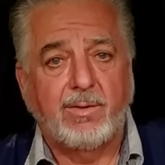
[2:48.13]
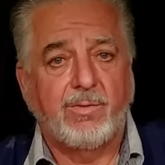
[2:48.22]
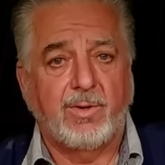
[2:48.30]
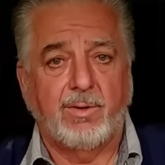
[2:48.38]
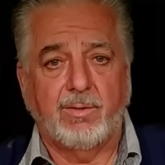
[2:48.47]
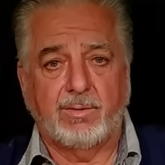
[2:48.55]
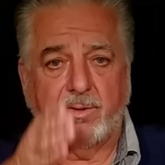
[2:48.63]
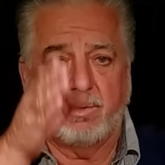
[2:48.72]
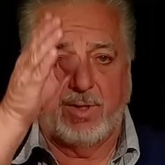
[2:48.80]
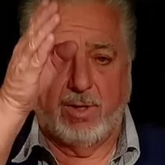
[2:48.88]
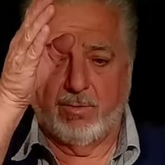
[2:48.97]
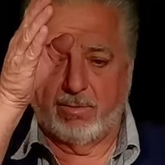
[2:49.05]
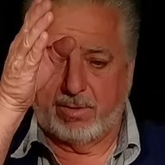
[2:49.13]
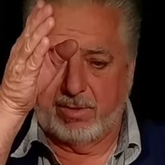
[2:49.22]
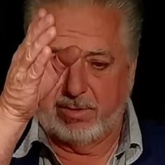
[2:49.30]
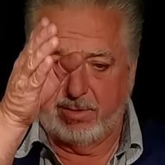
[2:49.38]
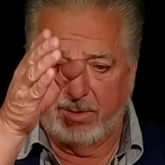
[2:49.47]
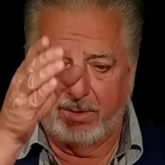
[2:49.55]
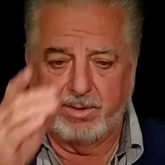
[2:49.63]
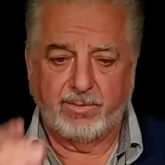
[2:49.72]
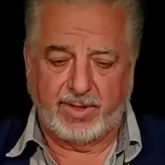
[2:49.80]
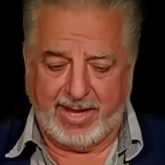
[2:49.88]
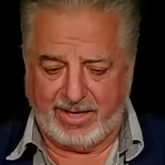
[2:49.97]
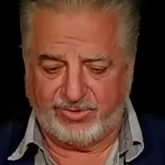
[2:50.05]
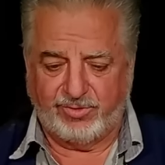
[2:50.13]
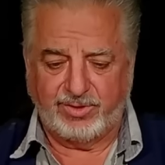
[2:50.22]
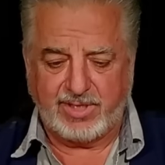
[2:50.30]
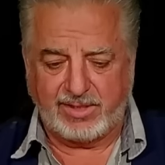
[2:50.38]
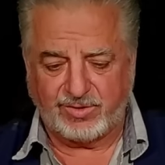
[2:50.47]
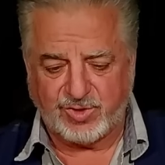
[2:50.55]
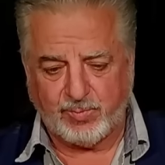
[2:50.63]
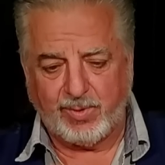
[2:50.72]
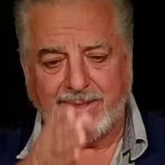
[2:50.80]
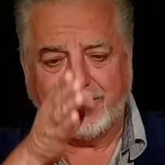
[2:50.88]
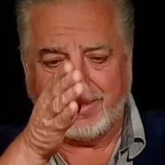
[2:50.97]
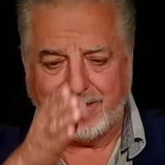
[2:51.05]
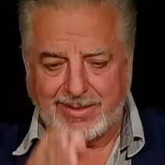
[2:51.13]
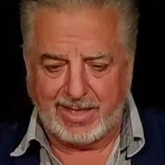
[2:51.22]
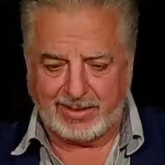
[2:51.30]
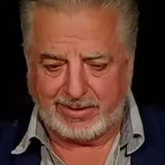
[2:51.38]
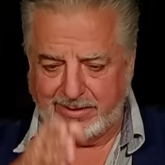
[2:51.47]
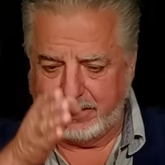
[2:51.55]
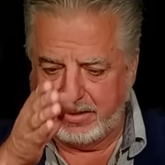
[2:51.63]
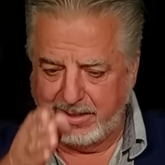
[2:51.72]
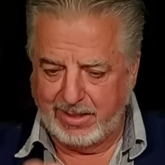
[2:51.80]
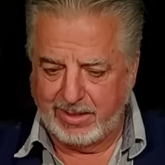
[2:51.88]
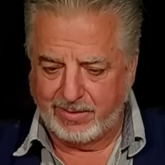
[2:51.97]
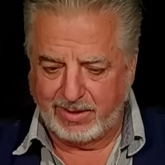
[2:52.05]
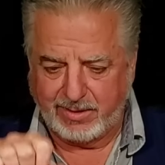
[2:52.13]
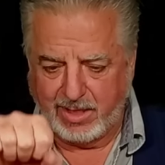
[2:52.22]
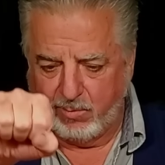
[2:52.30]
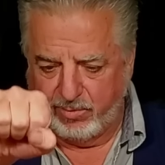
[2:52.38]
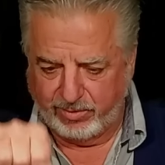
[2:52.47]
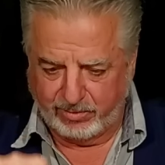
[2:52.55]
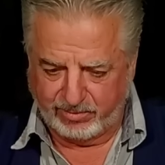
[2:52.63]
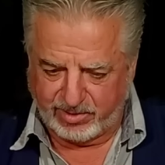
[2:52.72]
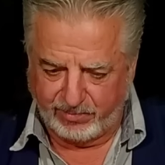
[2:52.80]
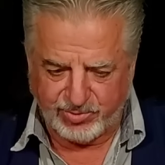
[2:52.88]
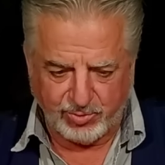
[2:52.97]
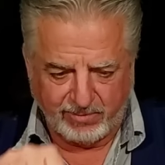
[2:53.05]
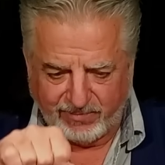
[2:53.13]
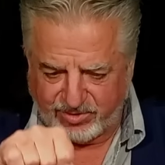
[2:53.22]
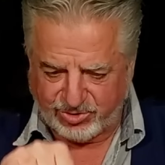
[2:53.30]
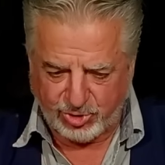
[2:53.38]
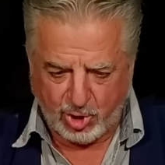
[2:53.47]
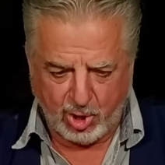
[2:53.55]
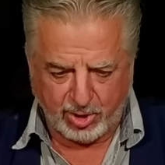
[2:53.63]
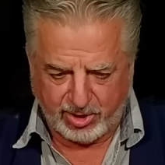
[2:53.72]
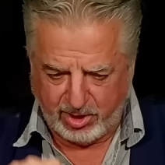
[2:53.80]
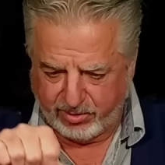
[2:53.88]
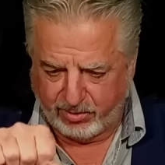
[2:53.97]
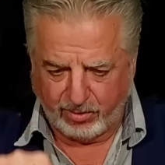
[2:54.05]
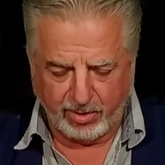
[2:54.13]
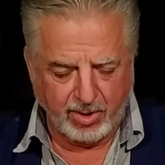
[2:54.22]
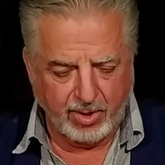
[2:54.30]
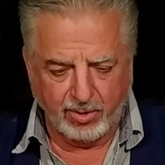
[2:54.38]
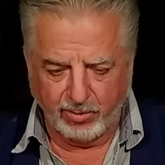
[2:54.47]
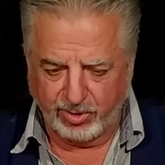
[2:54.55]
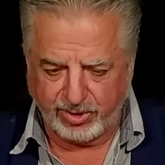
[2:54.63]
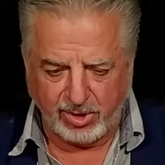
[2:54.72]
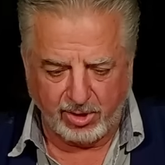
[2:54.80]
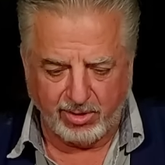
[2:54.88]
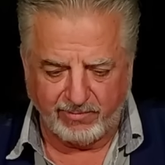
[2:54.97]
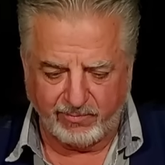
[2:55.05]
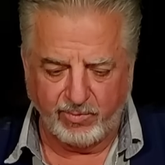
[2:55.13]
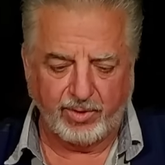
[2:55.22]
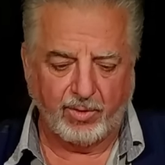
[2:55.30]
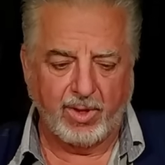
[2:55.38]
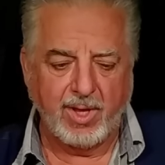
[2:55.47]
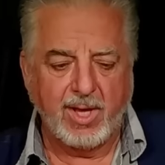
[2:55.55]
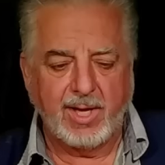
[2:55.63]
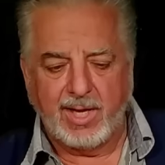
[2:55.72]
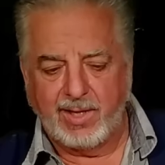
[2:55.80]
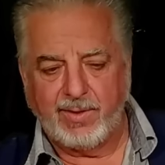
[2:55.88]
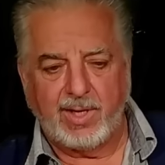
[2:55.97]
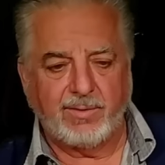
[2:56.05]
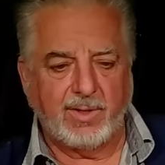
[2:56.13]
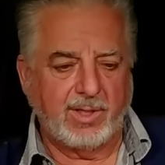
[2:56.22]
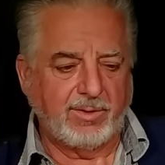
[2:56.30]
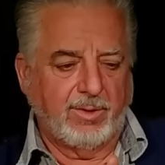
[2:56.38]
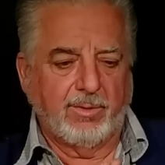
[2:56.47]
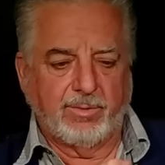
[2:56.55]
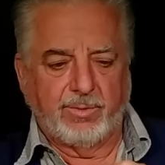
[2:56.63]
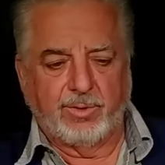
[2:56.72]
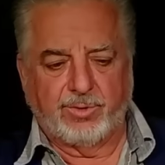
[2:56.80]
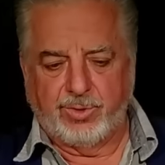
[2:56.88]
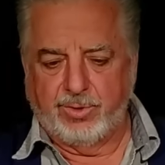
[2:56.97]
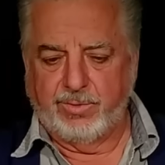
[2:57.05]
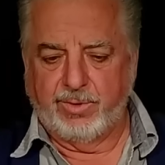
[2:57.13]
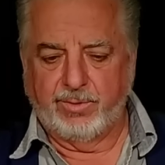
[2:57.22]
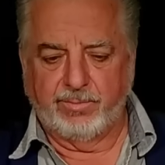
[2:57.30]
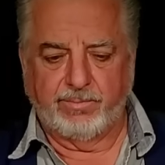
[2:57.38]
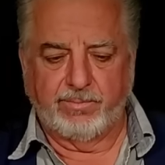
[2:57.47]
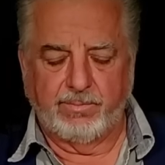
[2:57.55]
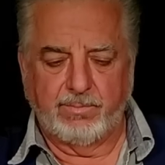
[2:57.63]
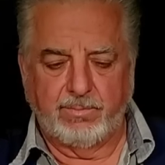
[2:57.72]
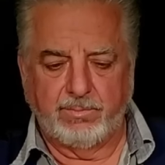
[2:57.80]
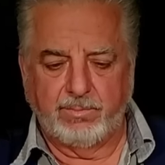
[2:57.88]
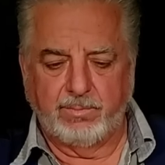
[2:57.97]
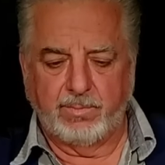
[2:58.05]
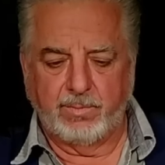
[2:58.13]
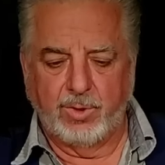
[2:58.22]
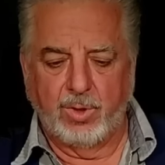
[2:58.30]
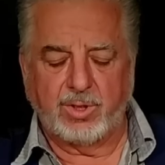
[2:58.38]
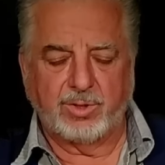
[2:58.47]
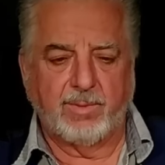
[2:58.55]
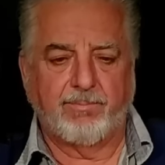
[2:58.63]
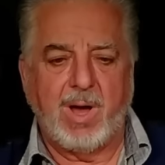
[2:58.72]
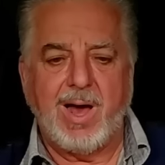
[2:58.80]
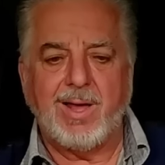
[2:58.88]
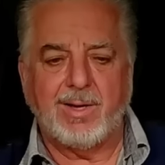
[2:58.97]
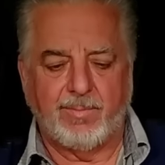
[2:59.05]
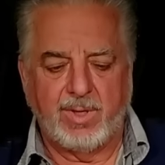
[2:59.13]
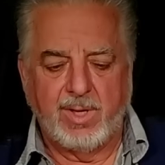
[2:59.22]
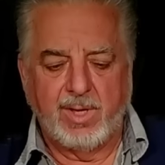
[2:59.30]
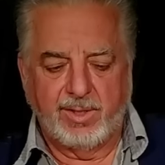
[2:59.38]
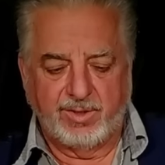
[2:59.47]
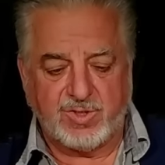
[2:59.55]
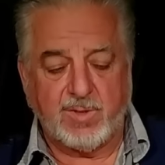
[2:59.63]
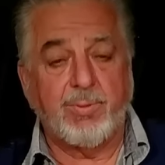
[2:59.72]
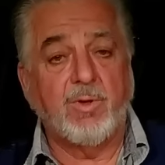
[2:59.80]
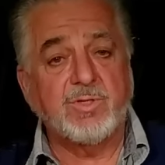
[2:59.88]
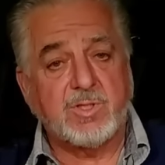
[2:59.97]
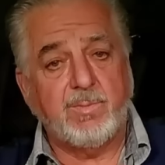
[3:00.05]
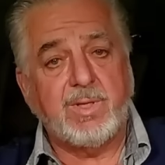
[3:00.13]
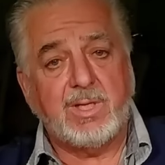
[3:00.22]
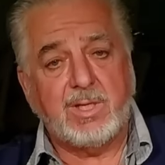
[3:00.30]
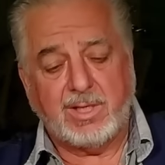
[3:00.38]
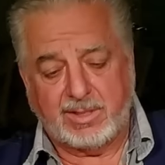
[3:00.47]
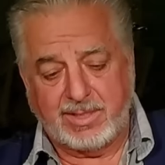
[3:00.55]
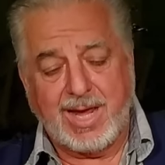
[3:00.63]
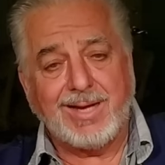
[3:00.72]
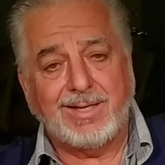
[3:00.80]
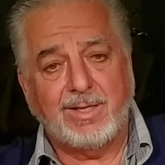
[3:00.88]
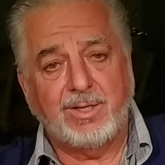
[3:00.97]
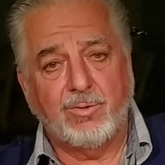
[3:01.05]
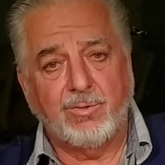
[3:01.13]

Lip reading: They're they actually take the spring and they cut. They cut with some sort of a saw cutter or a cutoff wheel, and their hook at the bottom is supposed to be at 90